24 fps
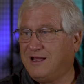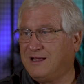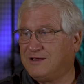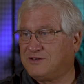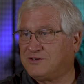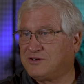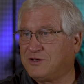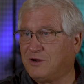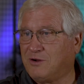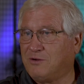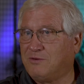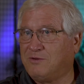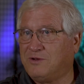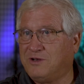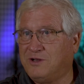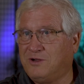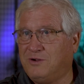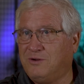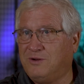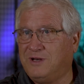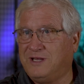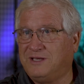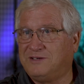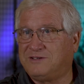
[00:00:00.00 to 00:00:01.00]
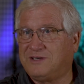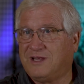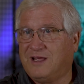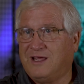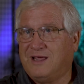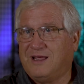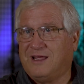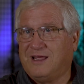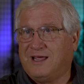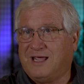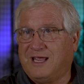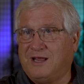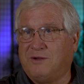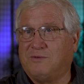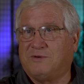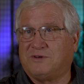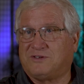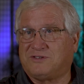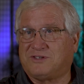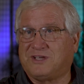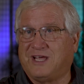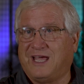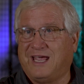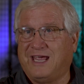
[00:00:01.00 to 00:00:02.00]
certain duties. He
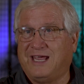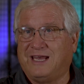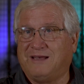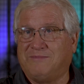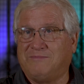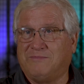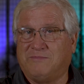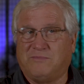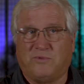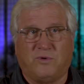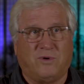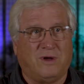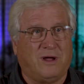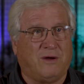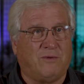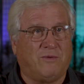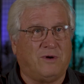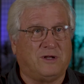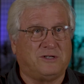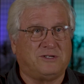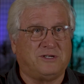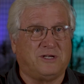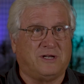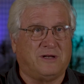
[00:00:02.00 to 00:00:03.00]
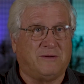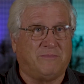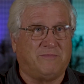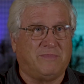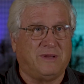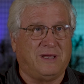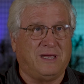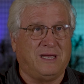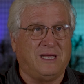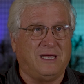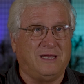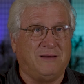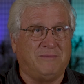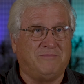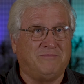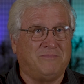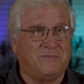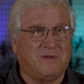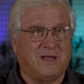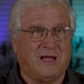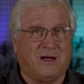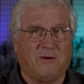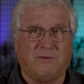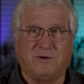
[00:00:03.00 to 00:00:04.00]
was saying, boy, I want you to be
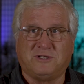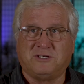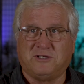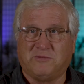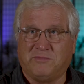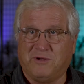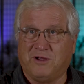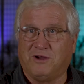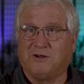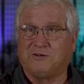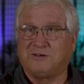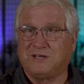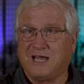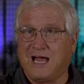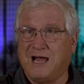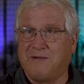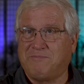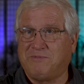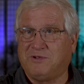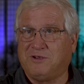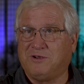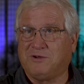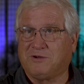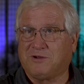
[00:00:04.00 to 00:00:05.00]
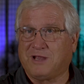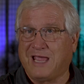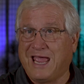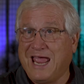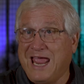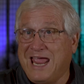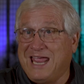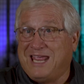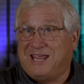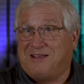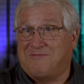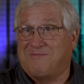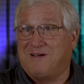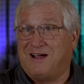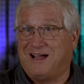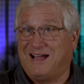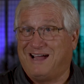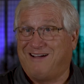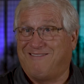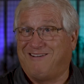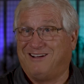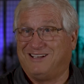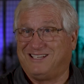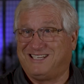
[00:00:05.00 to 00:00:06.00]
on top of your game.
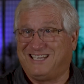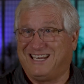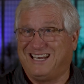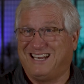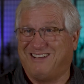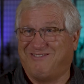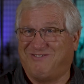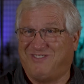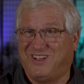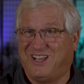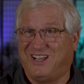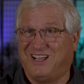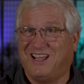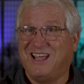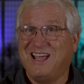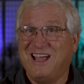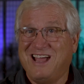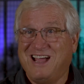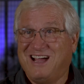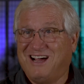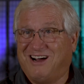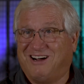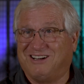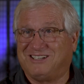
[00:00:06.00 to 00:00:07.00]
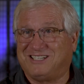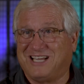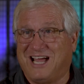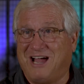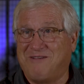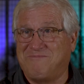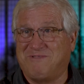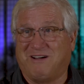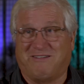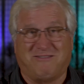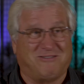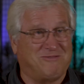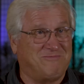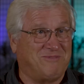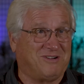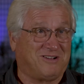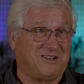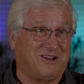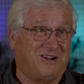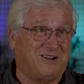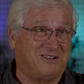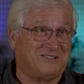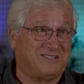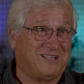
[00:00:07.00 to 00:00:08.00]
I want you to be on top of it,
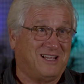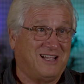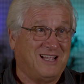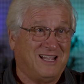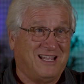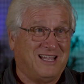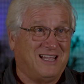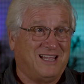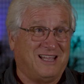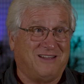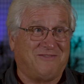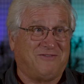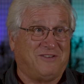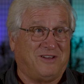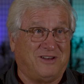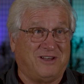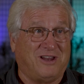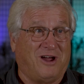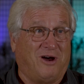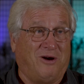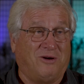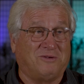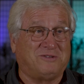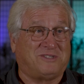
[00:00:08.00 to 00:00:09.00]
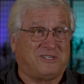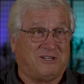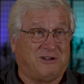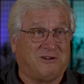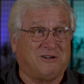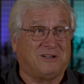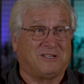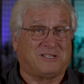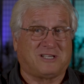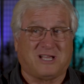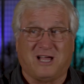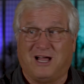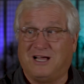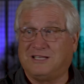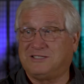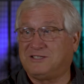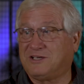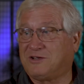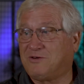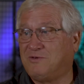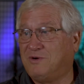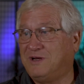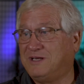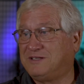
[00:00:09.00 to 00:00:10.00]
because if you don't, serious
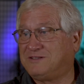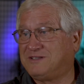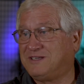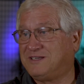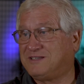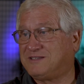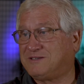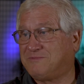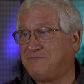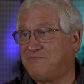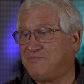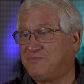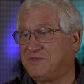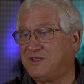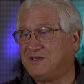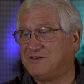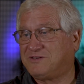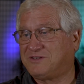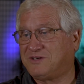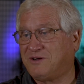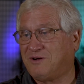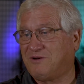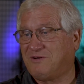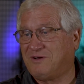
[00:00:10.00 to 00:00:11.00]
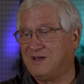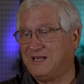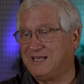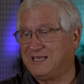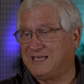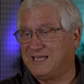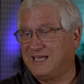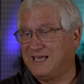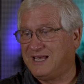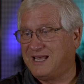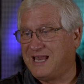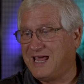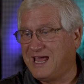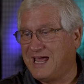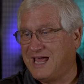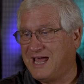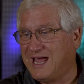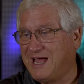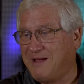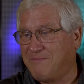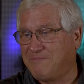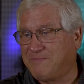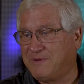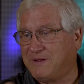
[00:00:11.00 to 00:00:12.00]
consequences certainly can
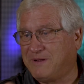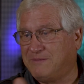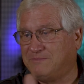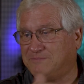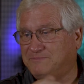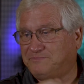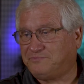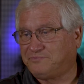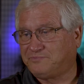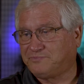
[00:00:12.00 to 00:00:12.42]
happen